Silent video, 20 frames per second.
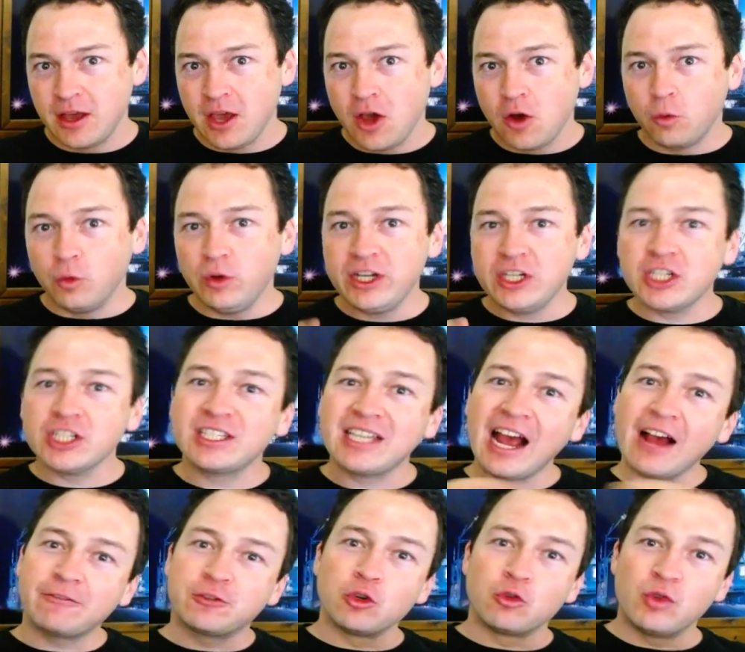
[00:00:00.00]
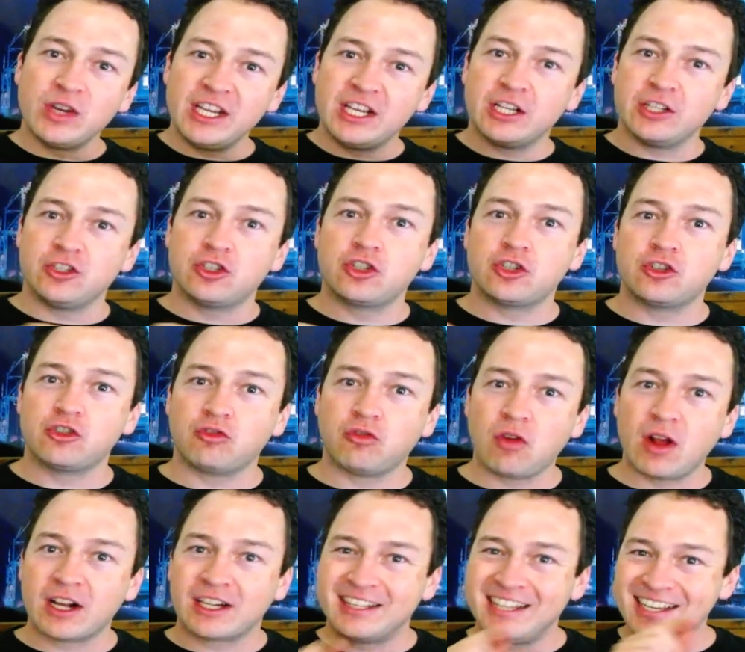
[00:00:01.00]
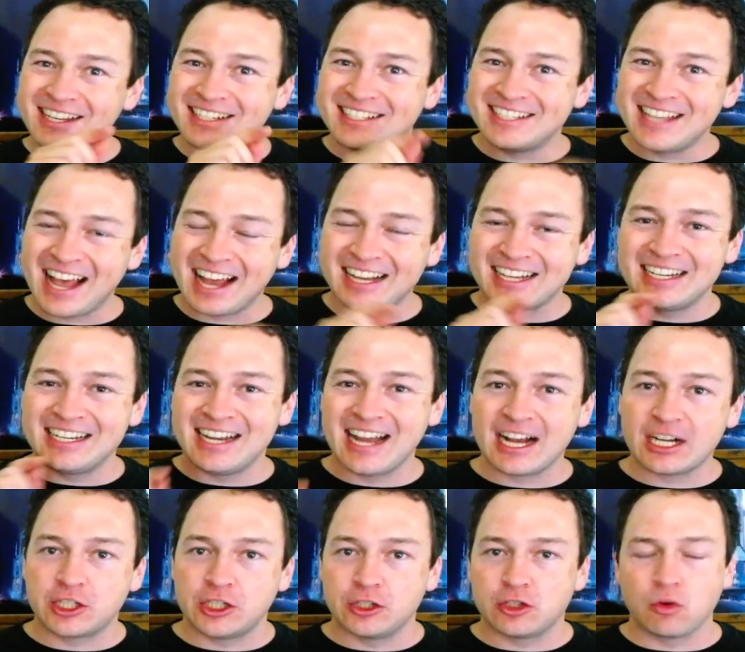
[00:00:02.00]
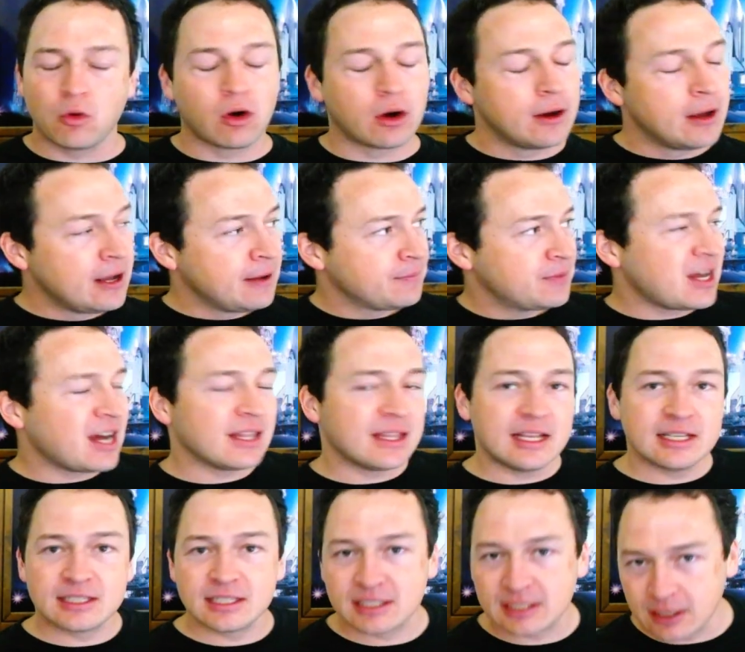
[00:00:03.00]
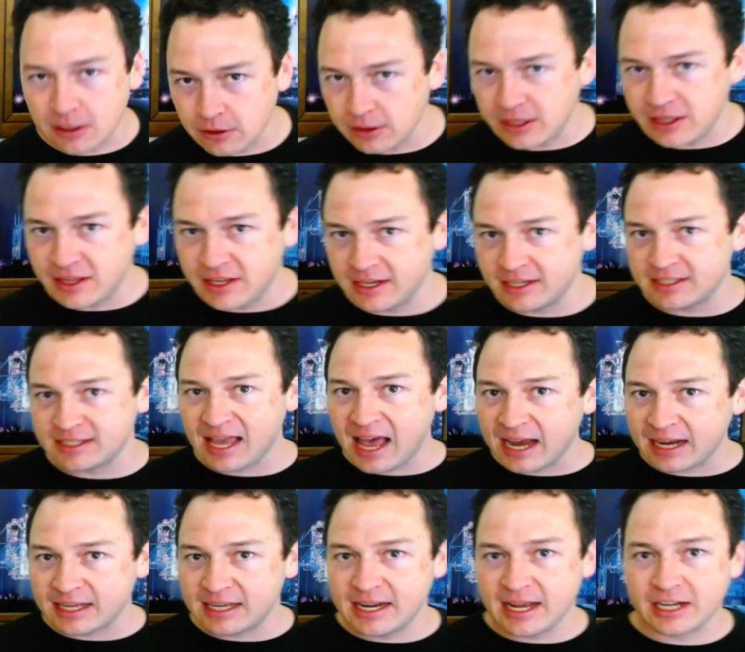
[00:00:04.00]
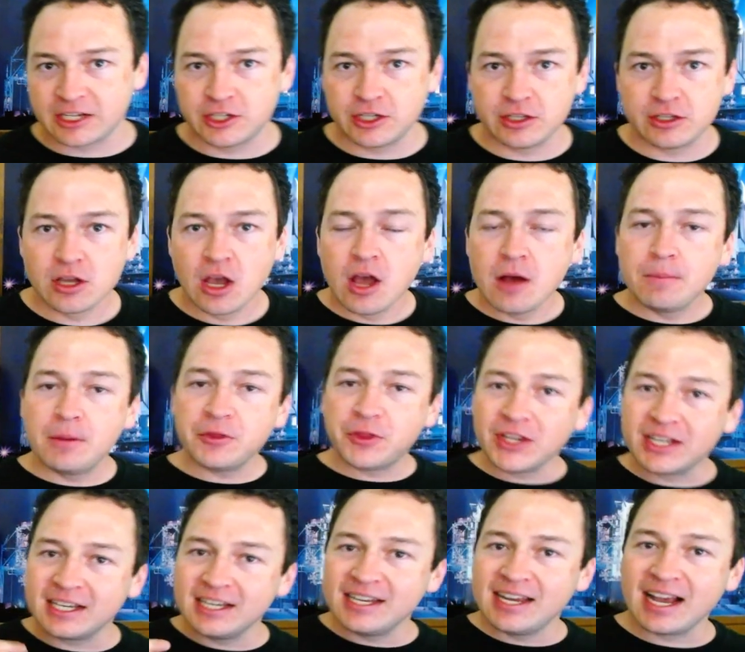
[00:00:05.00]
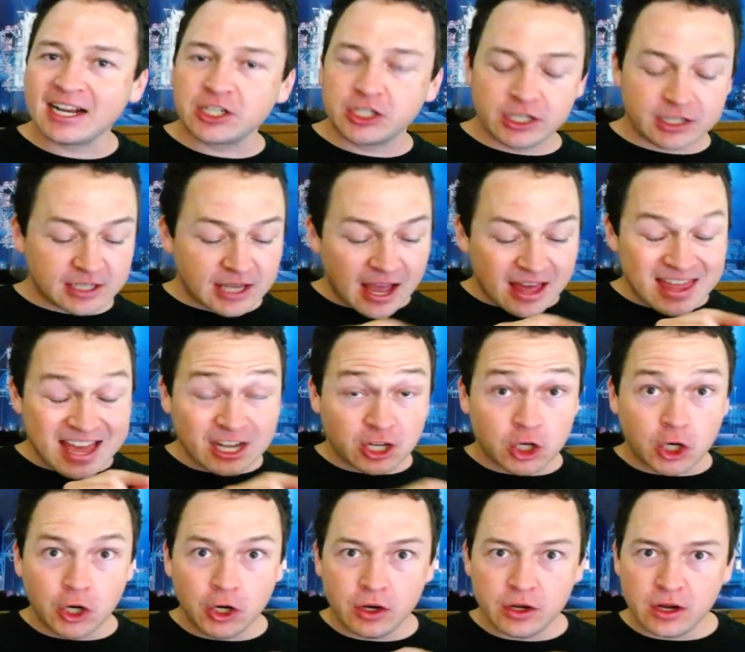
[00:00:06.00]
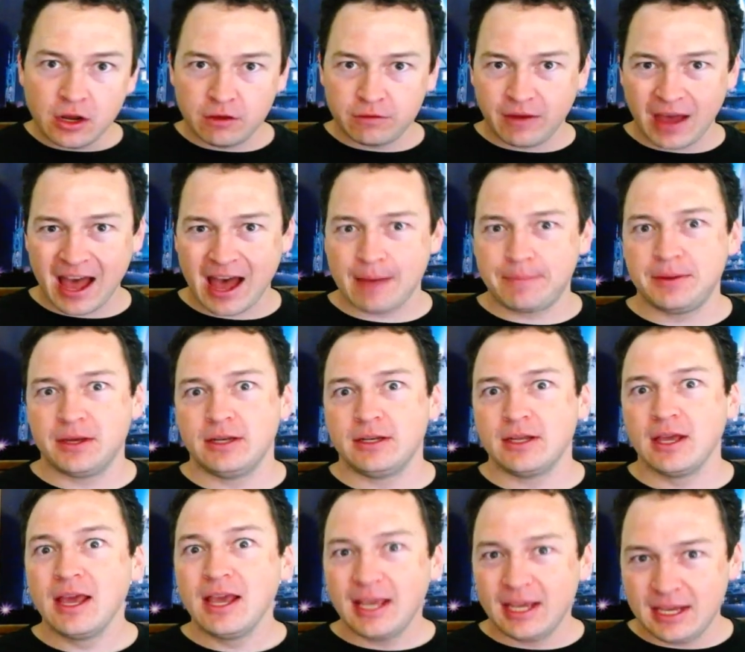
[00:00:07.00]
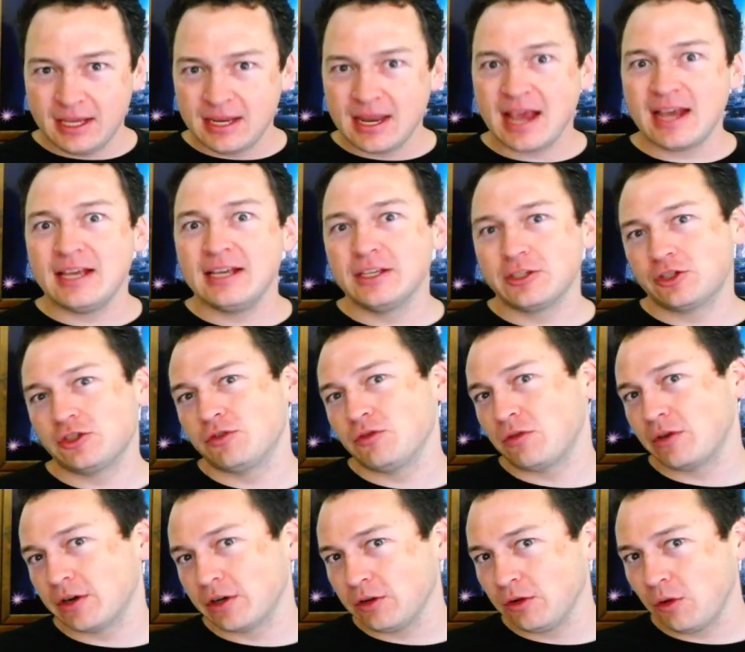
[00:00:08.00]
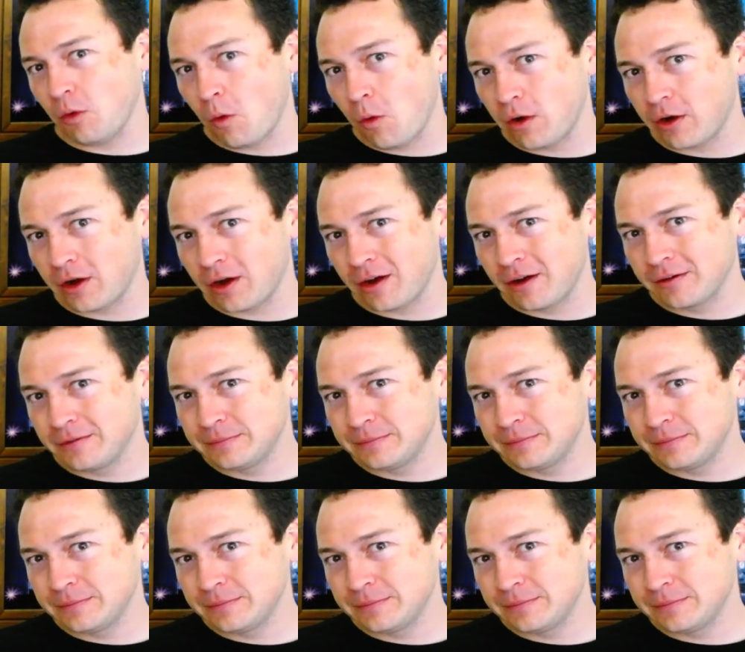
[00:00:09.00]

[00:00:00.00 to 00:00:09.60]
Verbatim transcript: We just have to reconstruct the exact connections, or not necessarily the exact connections, but the connections that could have happened in a historical order.